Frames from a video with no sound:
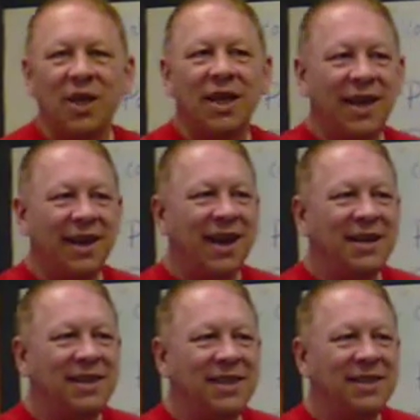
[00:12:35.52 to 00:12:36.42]
In
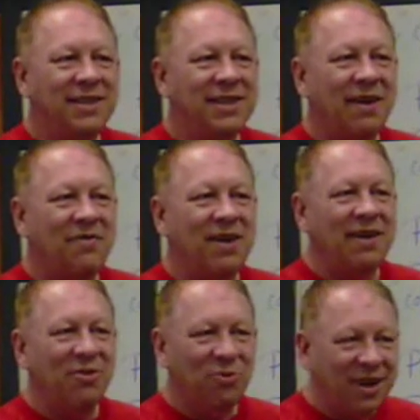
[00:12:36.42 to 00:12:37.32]

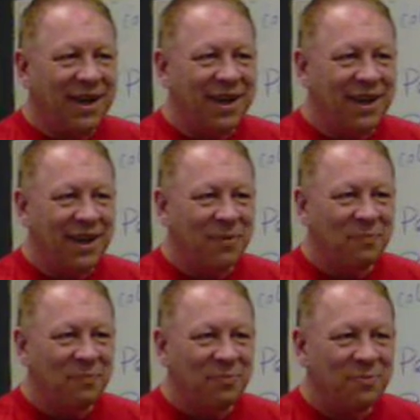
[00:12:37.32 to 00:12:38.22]
1973,
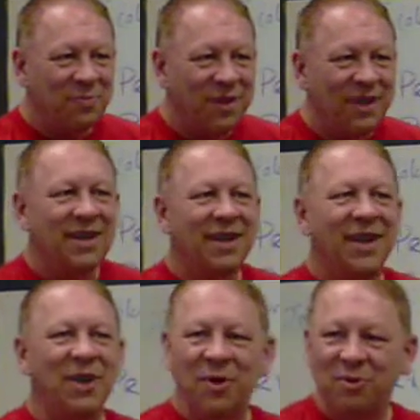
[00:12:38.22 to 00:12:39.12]
they
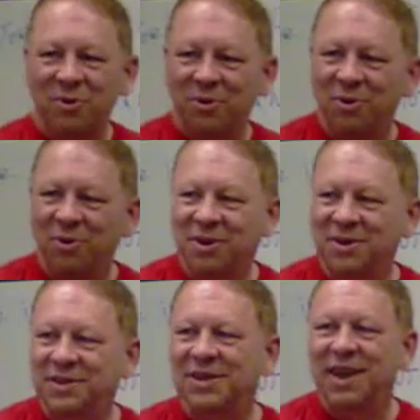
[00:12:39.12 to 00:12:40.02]
went through the
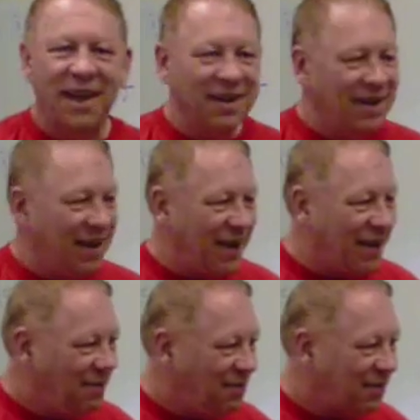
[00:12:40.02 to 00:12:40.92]
courts, and they
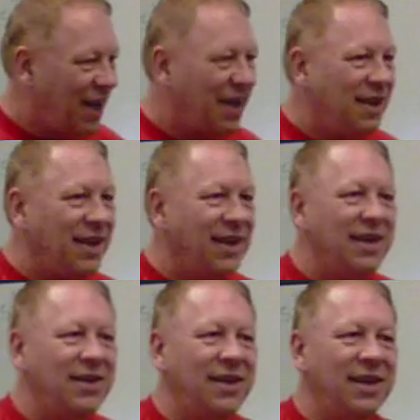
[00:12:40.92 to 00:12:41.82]
said he
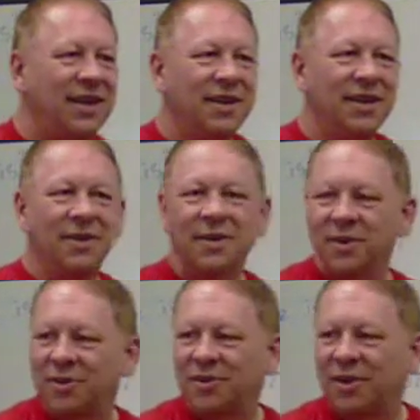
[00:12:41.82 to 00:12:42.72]
indeed did
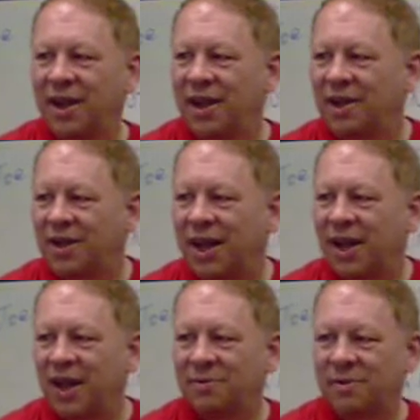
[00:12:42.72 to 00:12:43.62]

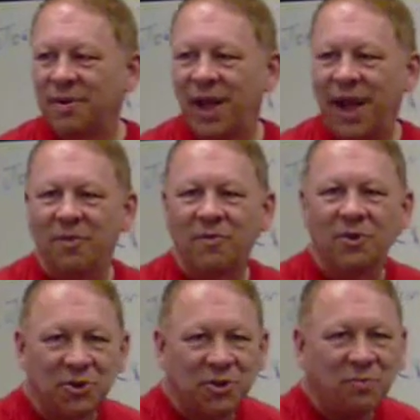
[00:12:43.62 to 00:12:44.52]
have the
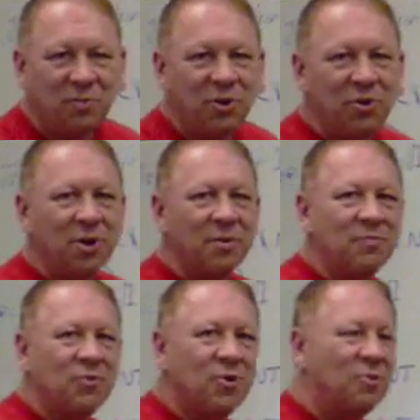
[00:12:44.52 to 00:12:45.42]
first computer.
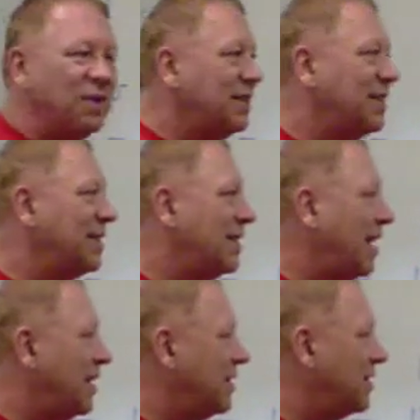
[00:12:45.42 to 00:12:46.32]
It wasn't decided
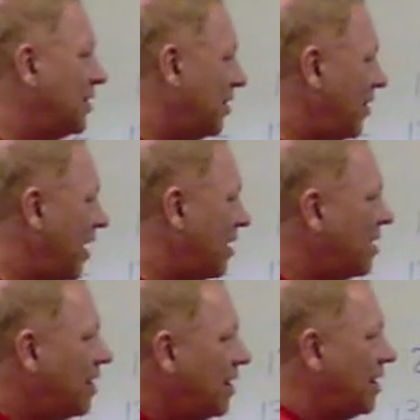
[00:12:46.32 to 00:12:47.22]
and all that.
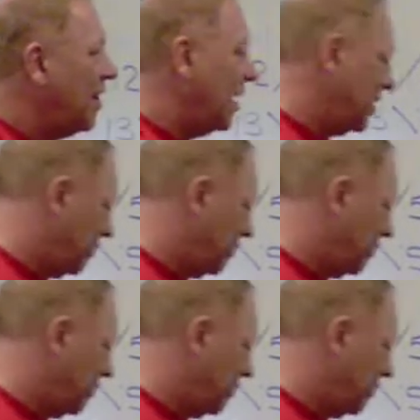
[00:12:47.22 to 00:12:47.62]
And that's a